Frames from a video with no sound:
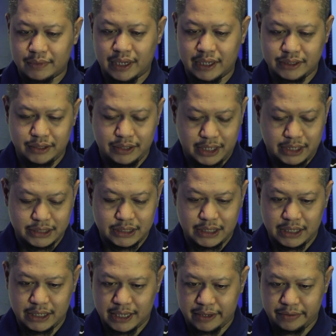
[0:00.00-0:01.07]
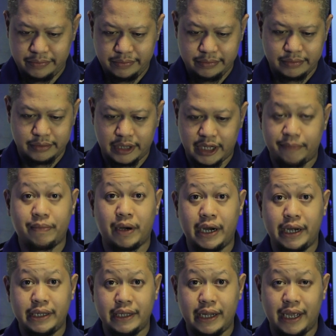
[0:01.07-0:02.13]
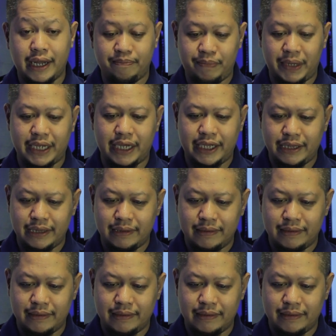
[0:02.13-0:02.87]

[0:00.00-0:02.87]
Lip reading: as you can see now. Clip art and pick it.